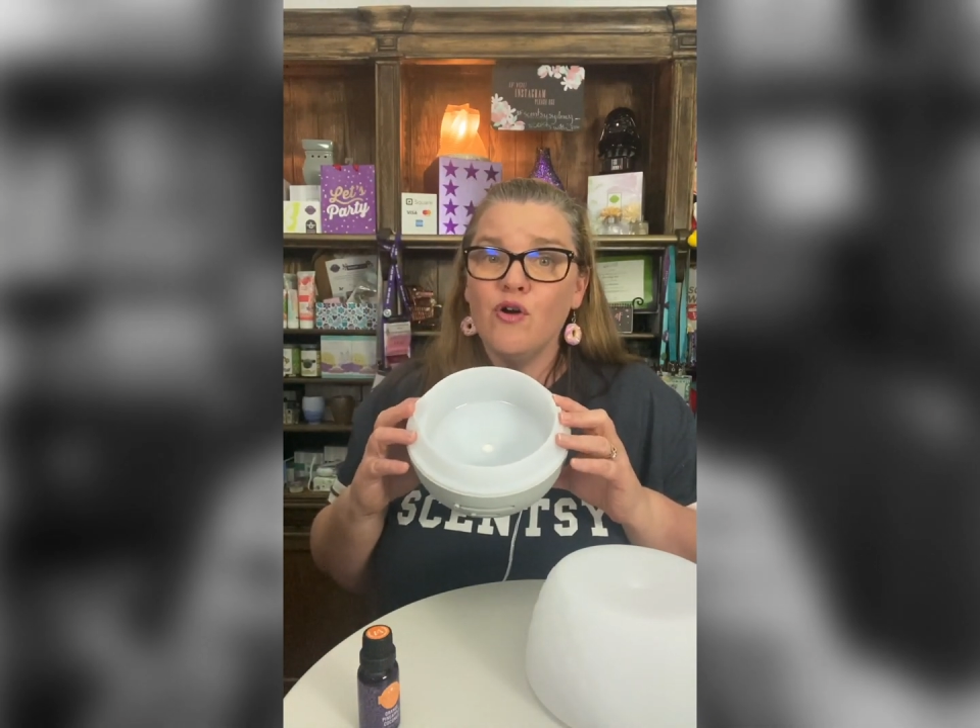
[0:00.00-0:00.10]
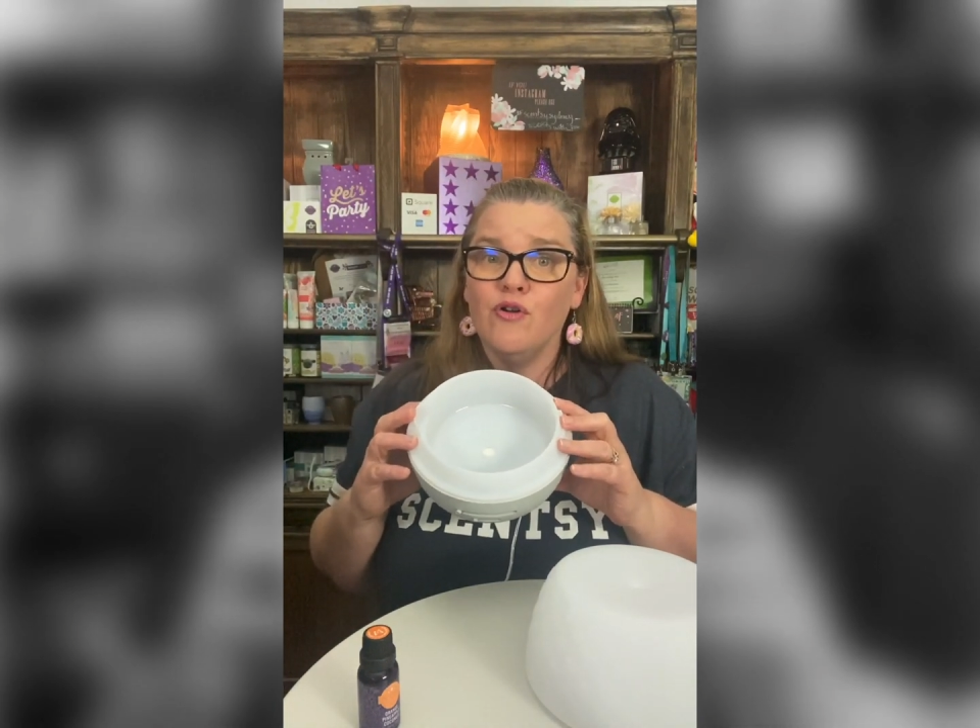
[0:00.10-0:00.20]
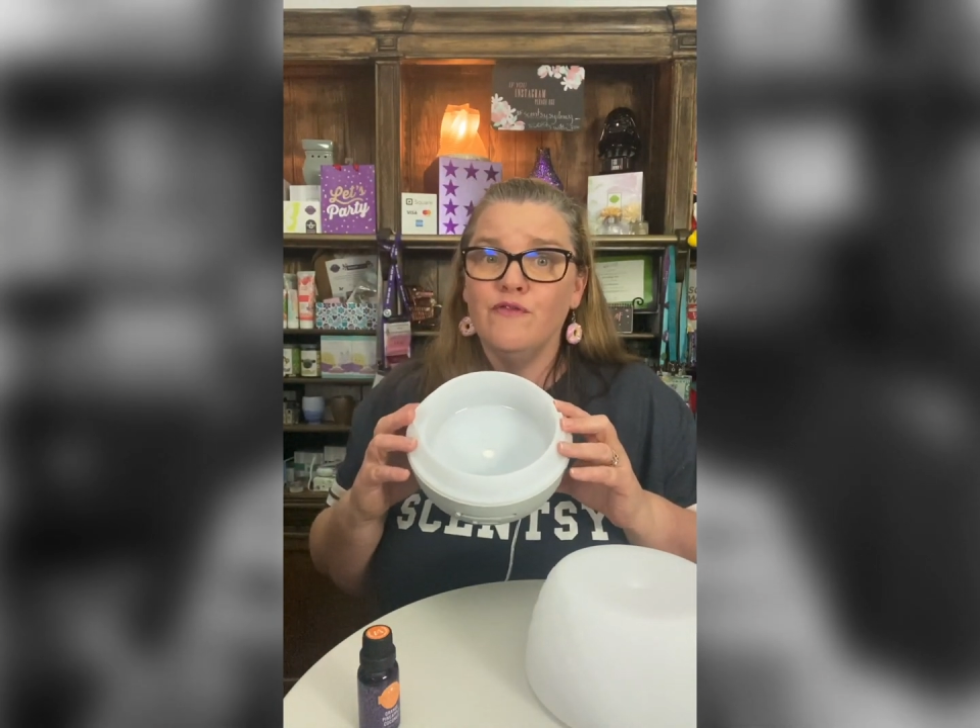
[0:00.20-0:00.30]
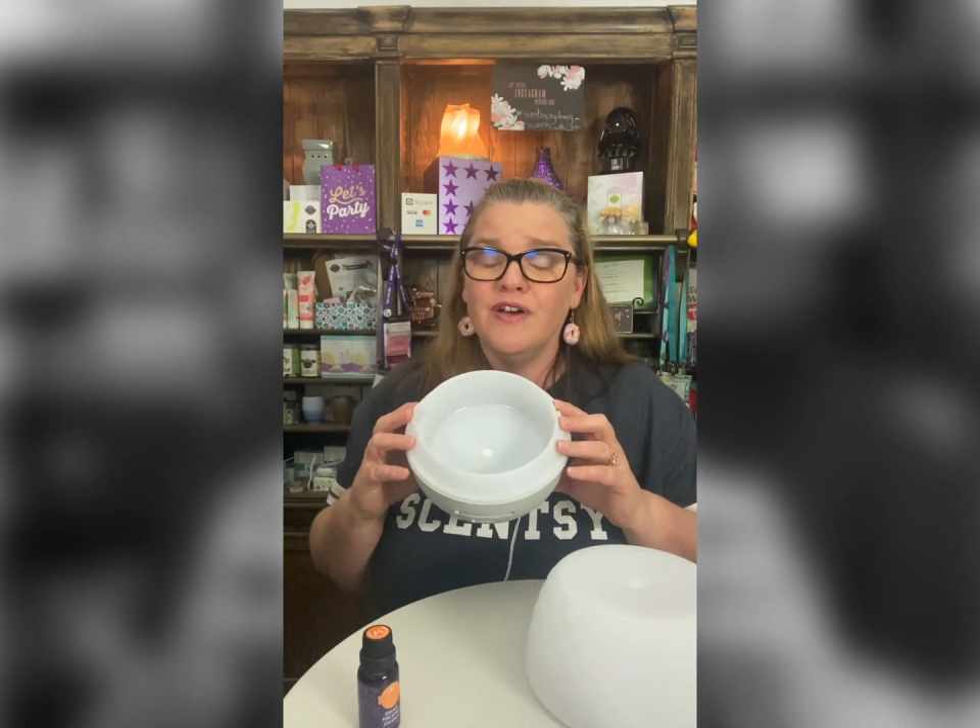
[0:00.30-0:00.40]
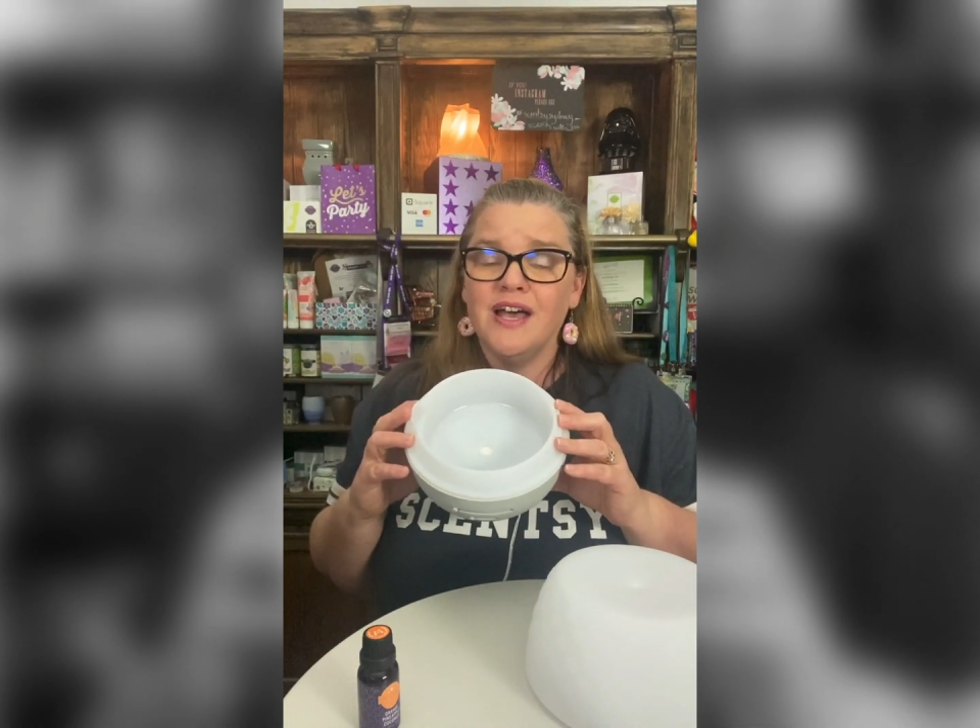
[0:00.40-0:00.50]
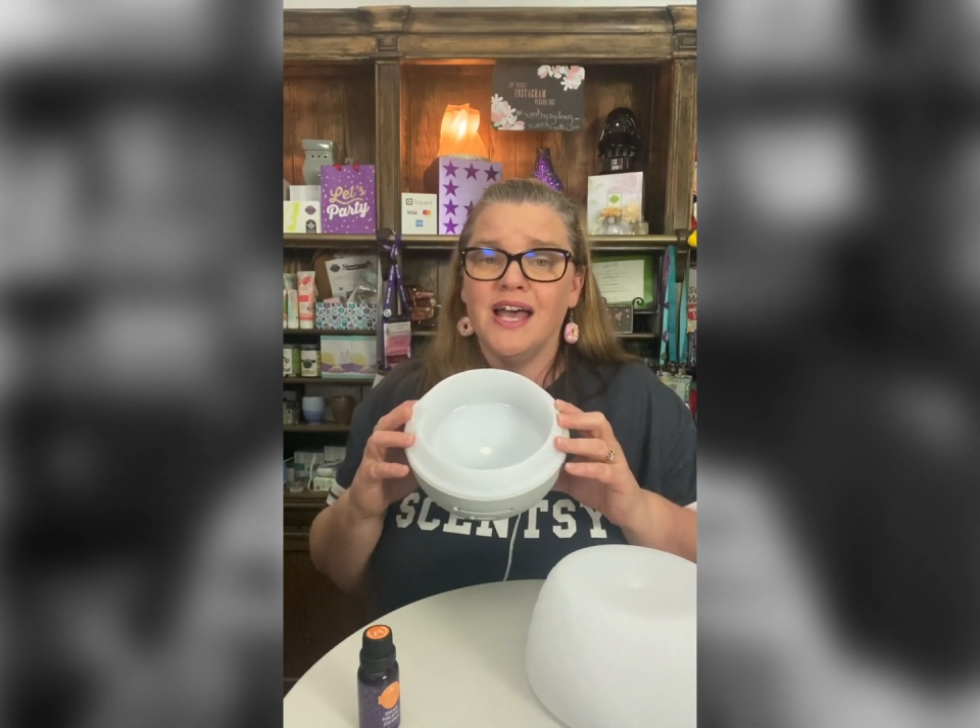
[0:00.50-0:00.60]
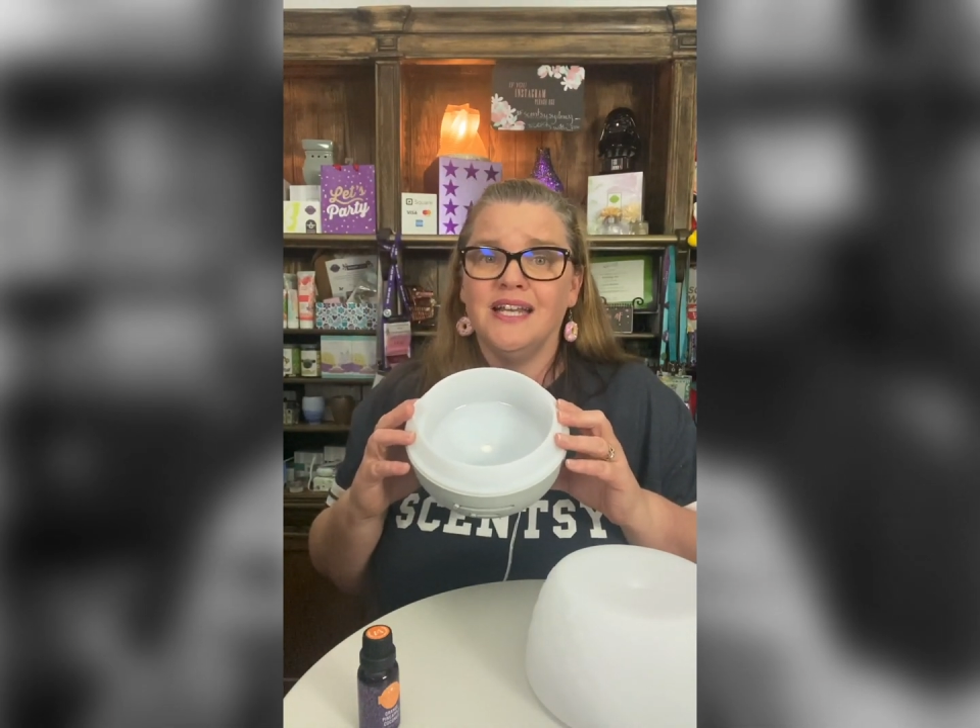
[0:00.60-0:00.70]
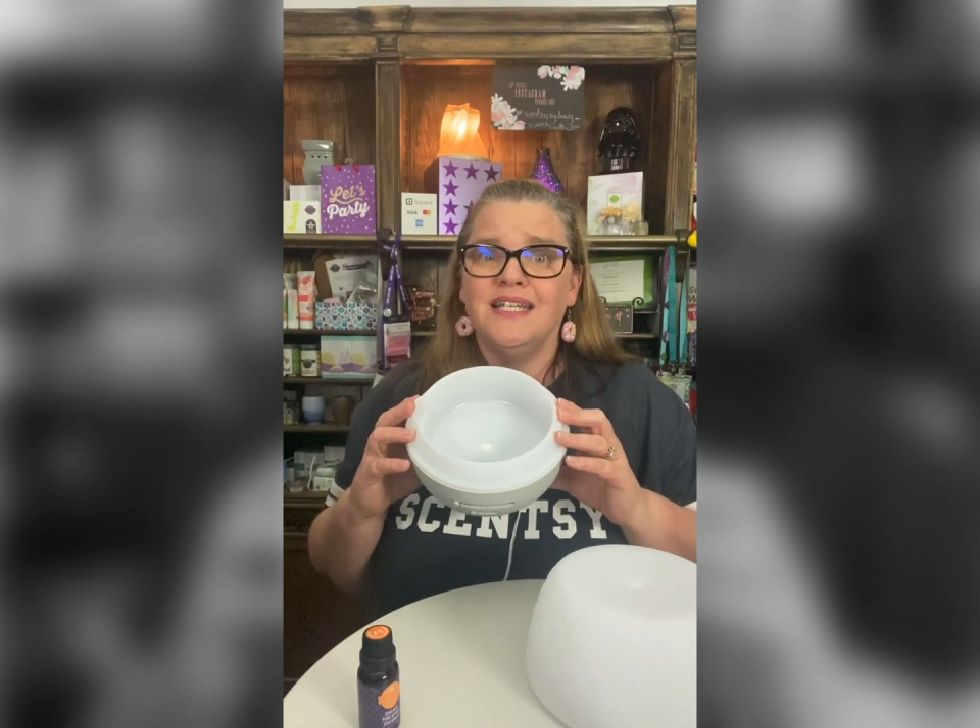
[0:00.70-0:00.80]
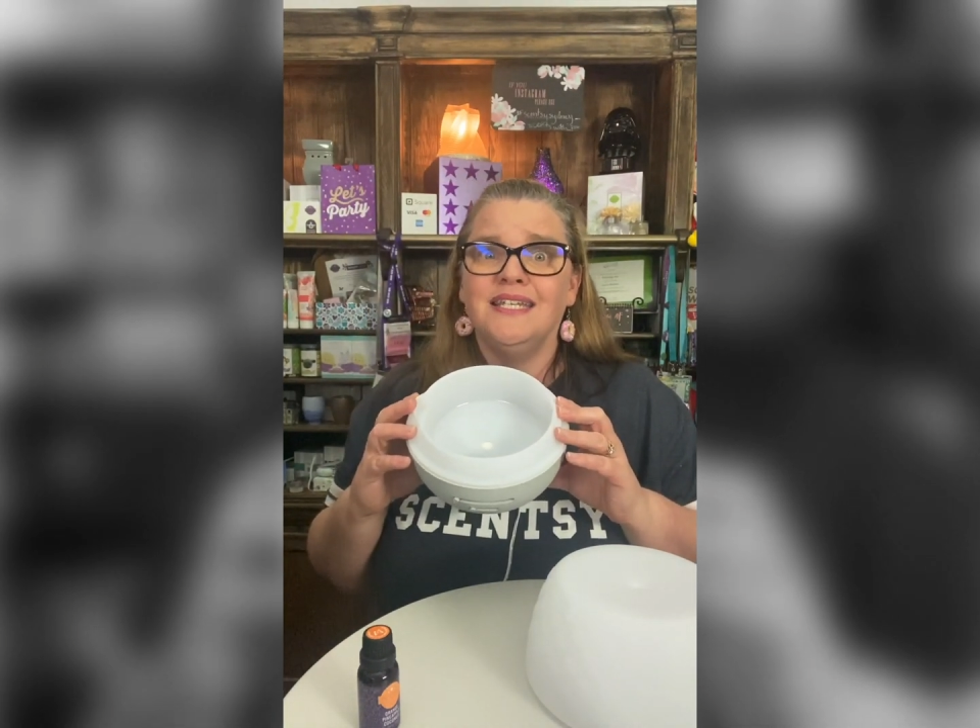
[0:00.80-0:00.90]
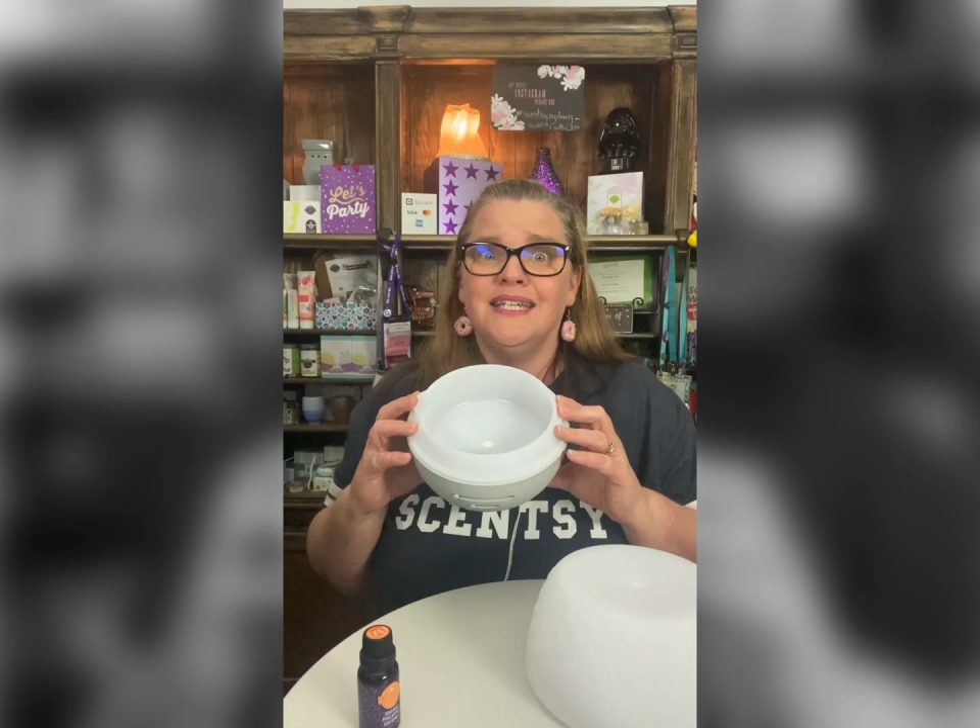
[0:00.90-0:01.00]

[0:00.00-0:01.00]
over a